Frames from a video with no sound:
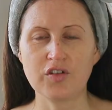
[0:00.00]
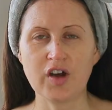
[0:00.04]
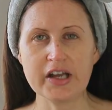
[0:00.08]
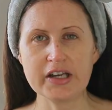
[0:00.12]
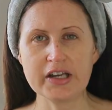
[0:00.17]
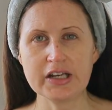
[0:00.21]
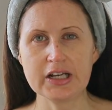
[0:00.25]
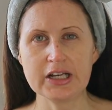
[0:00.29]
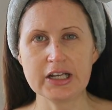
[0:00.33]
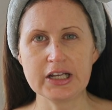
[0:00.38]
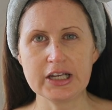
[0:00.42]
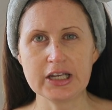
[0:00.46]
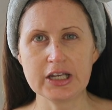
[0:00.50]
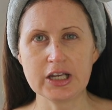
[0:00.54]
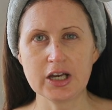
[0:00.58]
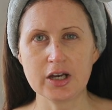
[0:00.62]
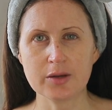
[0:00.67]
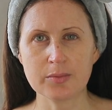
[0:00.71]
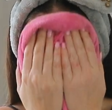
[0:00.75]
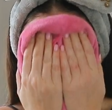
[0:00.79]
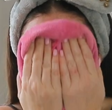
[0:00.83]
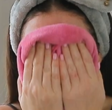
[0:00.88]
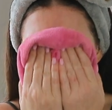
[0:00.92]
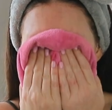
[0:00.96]
Finally,
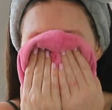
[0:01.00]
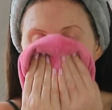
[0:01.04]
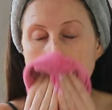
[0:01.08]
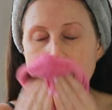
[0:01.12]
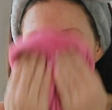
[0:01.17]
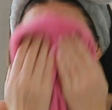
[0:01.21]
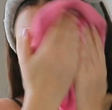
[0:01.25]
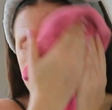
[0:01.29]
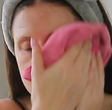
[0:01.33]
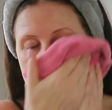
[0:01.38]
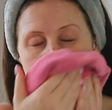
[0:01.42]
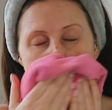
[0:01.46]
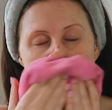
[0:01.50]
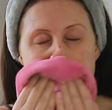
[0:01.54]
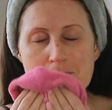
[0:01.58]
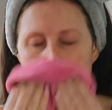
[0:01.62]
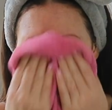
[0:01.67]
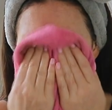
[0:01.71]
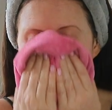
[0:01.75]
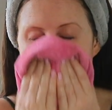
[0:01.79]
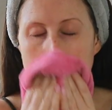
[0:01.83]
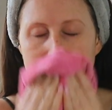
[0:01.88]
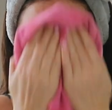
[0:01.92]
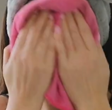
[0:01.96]
I'm going to go
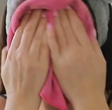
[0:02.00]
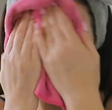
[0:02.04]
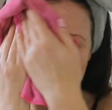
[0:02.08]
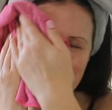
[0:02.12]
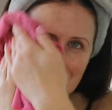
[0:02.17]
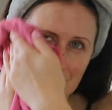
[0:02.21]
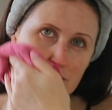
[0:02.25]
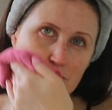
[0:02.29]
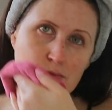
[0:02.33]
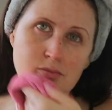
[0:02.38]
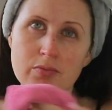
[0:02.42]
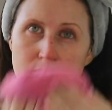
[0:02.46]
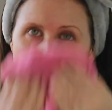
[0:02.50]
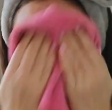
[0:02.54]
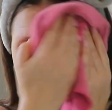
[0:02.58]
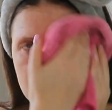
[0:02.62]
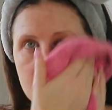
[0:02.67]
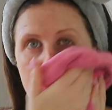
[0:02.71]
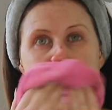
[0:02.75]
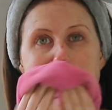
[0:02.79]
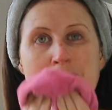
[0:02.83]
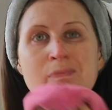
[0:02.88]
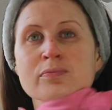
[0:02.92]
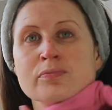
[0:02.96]
ahead and wipe
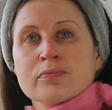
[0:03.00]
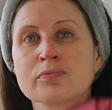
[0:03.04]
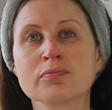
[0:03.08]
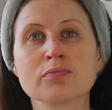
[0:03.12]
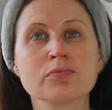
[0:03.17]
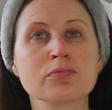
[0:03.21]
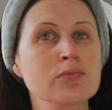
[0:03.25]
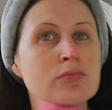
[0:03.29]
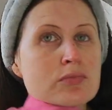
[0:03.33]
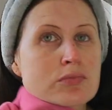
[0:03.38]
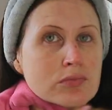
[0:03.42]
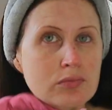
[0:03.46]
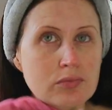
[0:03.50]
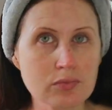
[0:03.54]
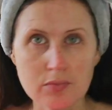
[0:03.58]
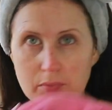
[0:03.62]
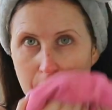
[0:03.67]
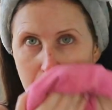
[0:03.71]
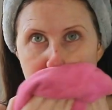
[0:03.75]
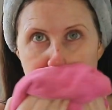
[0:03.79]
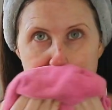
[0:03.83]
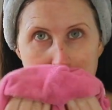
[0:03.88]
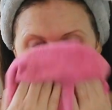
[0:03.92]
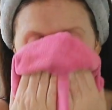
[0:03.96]
off the
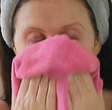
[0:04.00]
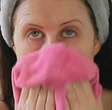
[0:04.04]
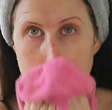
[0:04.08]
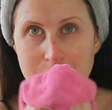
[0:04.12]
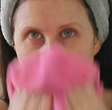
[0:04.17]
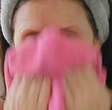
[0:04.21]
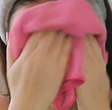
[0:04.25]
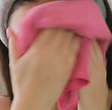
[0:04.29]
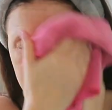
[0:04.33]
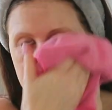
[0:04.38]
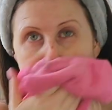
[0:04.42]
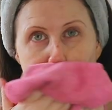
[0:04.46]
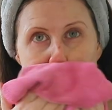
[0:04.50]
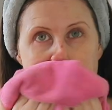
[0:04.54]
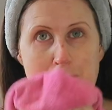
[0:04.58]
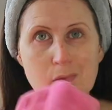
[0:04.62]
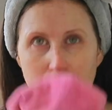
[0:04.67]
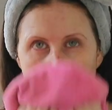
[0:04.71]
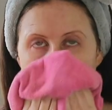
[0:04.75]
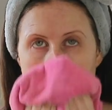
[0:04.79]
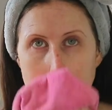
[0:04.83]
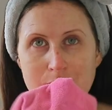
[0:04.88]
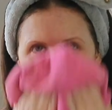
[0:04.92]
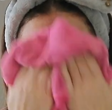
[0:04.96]
cleanser with a damp
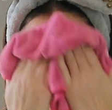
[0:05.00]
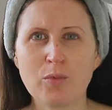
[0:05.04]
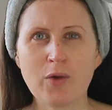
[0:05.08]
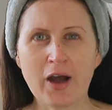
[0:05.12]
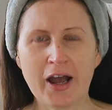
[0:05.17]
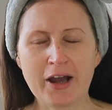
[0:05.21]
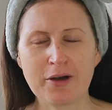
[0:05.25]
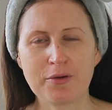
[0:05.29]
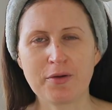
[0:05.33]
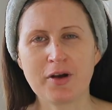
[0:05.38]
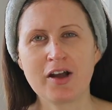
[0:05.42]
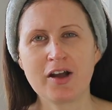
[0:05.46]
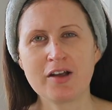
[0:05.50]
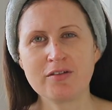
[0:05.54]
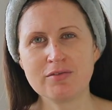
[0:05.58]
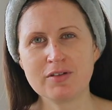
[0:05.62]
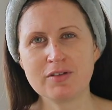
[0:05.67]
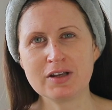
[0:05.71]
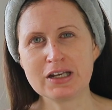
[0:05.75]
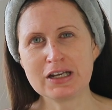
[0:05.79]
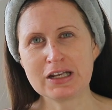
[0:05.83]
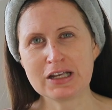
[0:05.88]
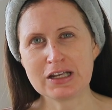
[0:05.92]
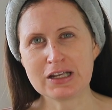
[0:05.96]
cloth. Wow, I
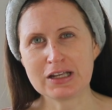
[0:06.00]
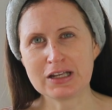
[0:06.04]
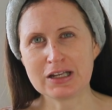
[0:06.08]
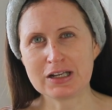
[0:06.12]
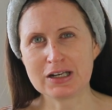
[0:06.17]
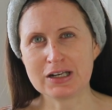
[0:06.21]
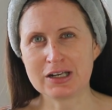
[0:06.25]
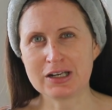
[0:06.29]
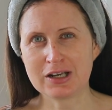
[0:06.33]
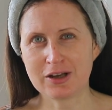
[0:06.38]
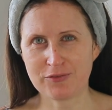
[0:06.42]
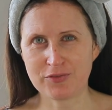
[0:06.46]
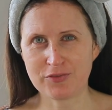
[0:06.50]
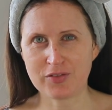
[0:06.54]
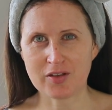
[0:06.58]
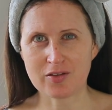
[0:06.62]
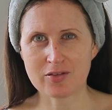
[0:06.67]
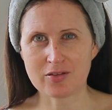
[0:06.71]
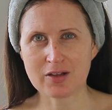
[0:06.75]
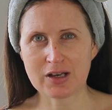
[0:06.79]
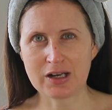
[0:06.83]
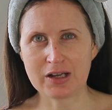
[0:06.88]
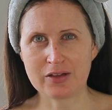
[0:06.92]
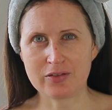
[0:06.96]
really love
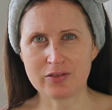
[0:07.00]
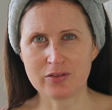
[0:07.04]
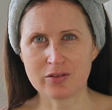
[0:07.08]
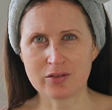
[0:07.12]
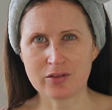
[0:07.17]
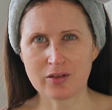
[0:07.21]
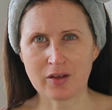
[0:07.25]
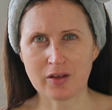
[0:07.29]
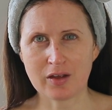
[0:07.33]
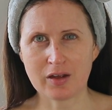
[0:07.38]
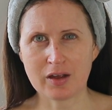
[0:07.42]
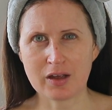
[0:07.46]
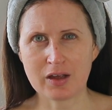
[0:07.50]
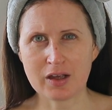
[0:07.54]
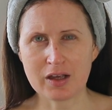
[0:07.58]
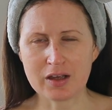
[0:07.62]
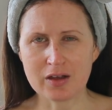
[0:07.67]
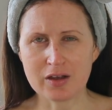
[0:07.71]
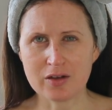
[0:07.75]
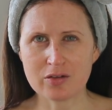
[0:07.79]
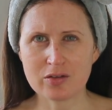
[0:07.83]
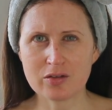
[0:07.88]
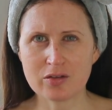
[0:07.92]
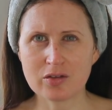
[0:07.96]
this cleanser.
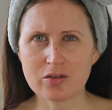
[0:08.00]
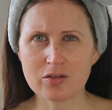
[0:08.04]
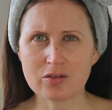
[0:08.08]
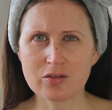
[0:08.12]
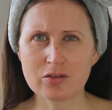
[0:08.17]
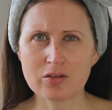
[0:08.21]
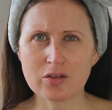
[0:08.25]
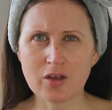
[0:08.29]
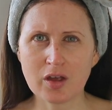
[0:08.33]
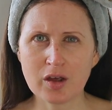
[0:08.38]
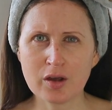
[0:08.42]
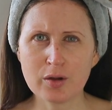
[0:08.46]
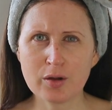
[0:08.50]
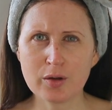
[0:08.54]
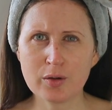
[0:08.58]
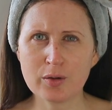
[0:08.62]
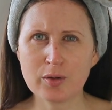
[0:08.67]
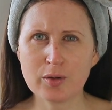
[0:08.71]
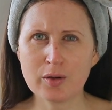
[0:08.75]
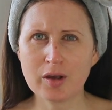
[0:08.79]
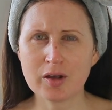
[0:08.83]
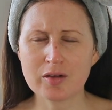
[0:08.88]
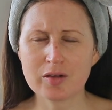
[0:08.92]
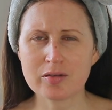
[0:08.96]
It's
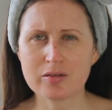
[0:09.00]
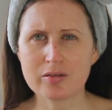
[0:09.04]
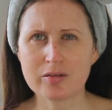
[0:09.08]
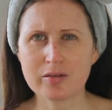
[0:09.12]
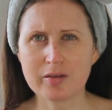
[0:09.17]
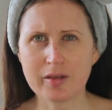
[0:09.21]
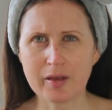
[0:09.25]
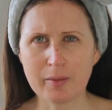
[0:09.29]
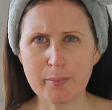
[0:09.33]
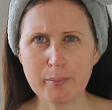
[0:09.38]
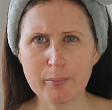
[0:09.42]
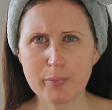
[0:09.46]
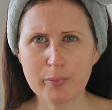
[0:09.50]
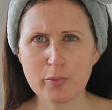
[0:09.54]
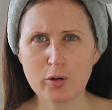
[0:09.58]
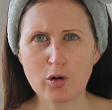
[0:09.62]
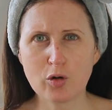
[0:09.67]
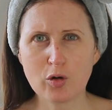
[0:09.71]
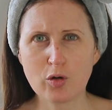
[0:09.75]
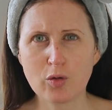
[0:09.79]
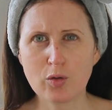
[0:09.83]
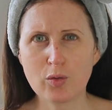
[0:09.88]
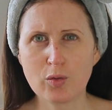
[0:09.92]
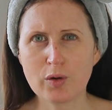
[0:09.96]
so
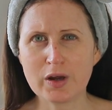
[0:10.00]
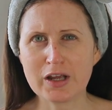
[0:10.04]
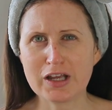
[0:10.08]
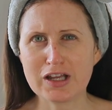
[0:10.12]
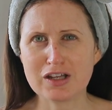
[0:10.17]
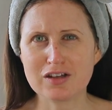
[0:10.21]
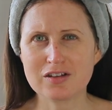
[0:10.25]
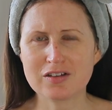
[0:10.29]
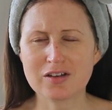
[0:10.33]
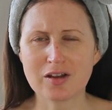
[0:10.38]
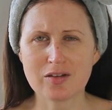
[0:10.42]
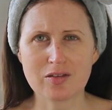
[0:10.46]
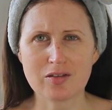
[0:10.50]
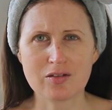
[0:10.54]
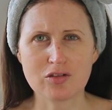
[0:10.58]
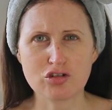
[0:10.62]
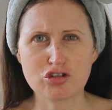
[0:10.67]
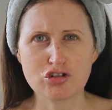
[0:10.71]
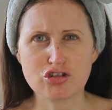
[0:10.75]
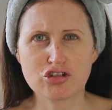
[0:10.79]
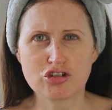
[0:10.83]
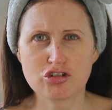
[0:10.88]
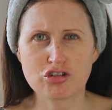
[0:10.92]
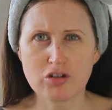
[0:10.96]
simple, it
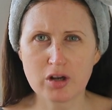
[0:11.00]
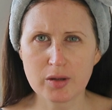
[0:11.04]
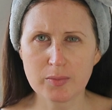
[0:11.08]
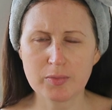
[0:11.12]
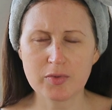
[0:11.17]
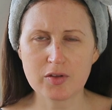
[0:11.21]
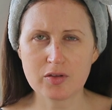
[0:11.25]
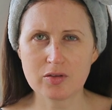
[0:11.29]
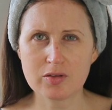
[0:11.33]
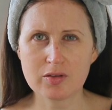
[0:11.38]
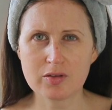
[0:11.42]
doesn't strip the